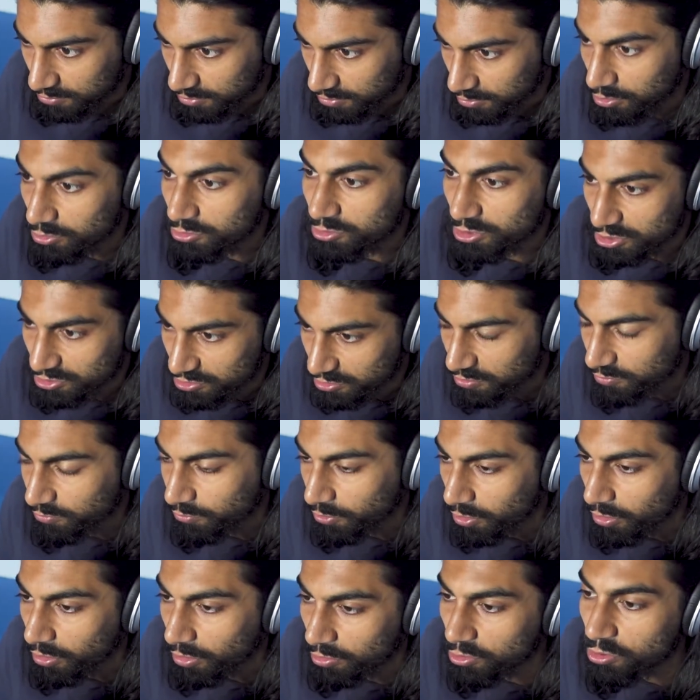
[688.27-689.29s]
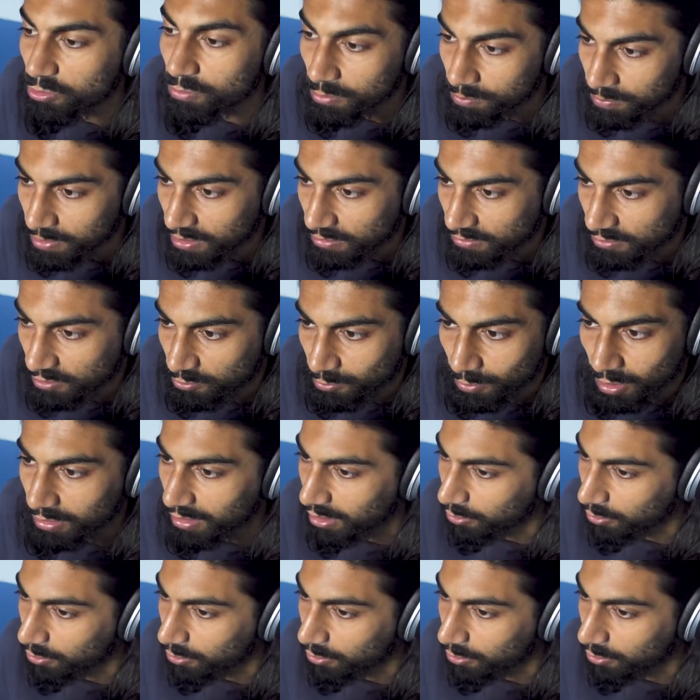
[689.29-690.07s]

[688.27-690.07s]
nutritious for human beings as well.